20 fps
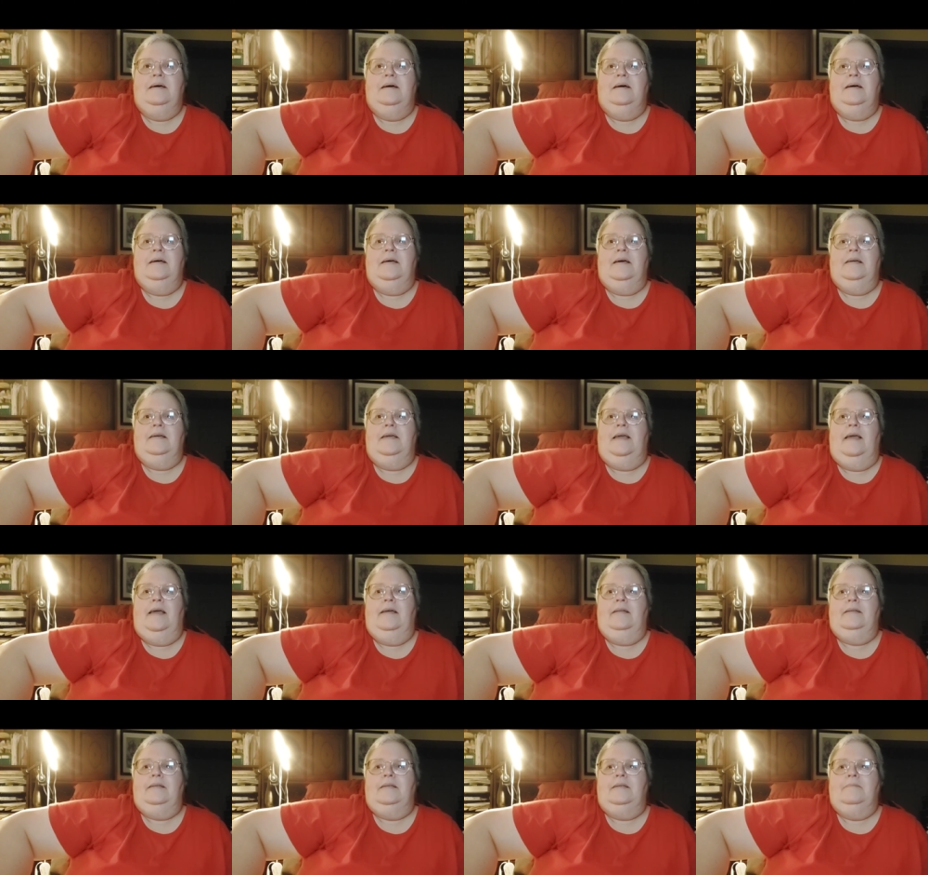I
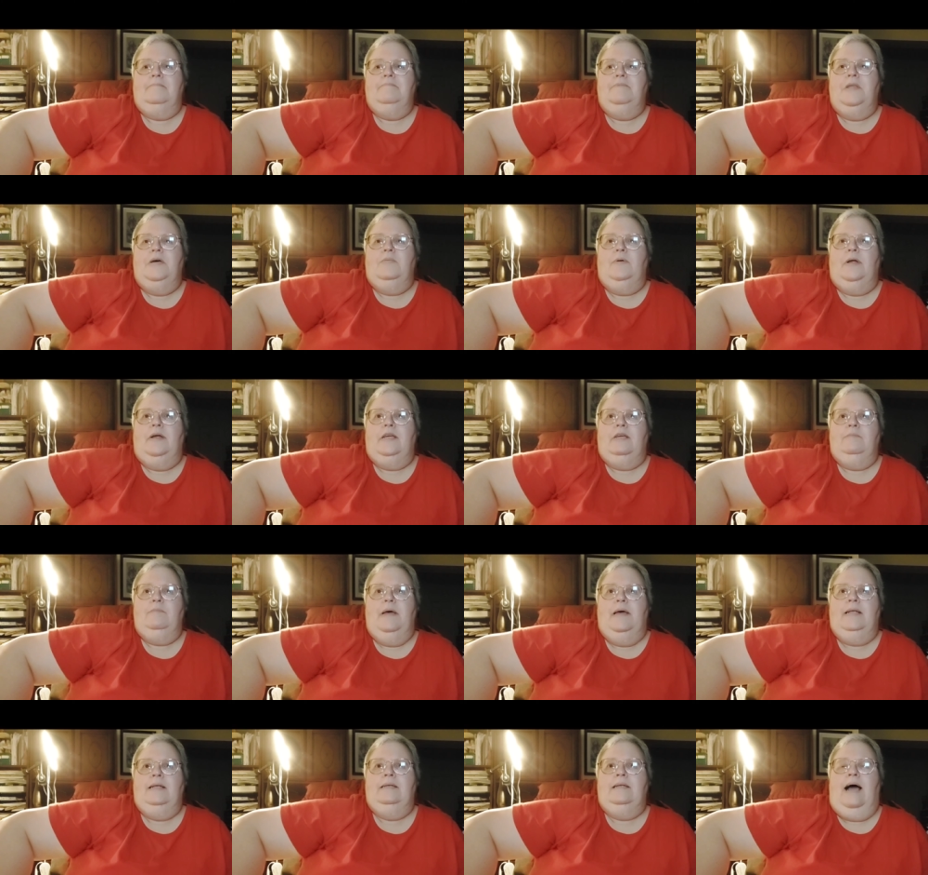can't
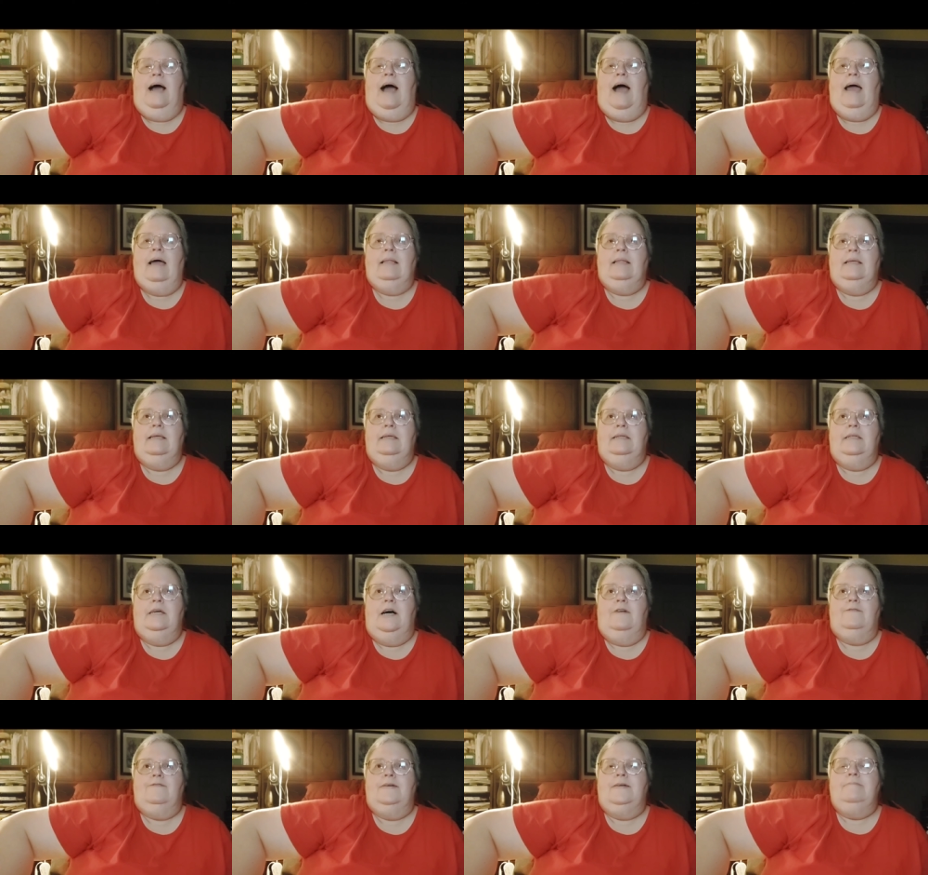recommend highly
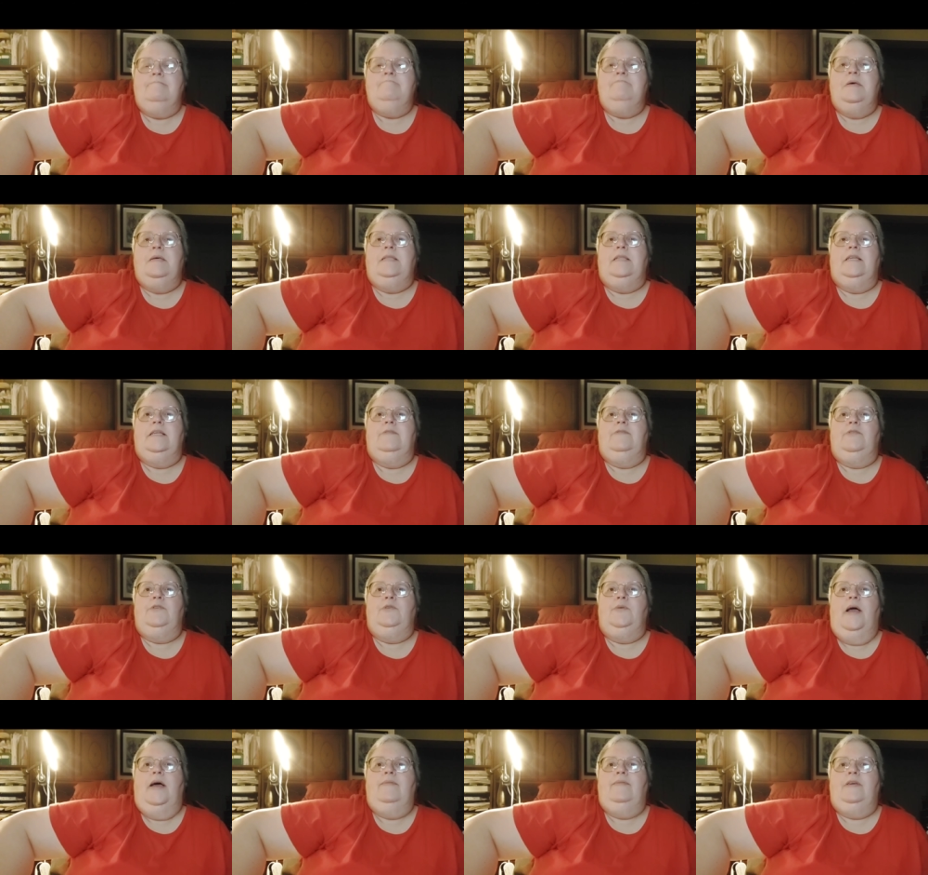enough that if
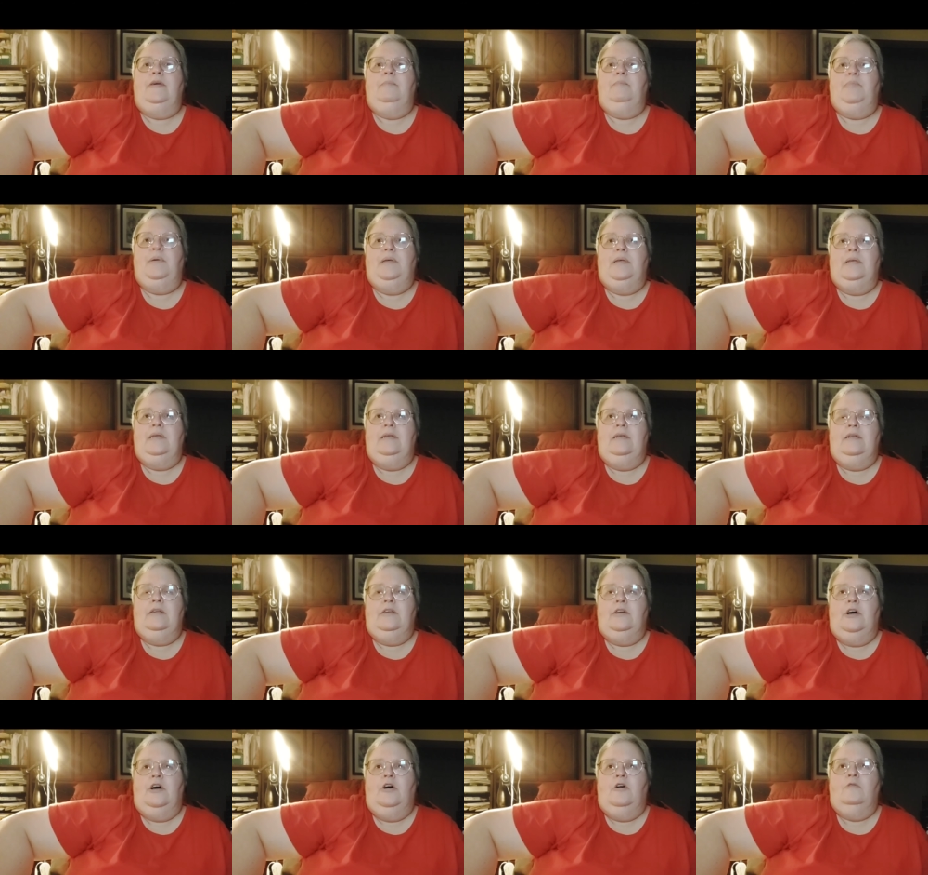you have the ability to
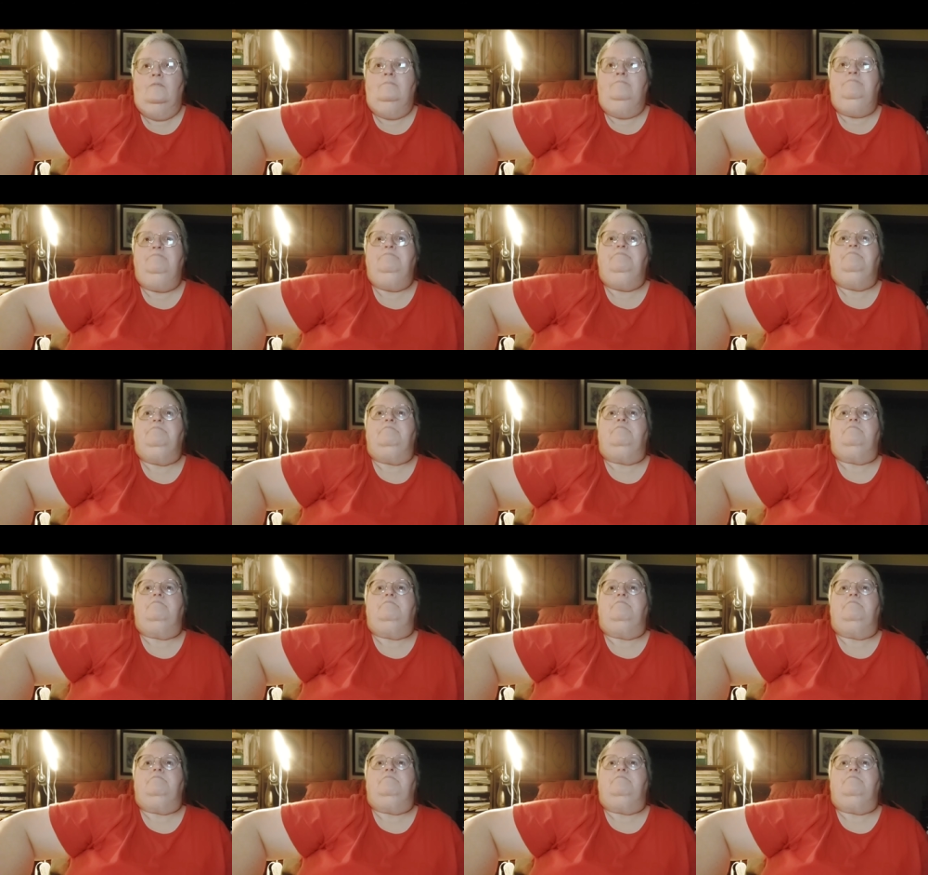go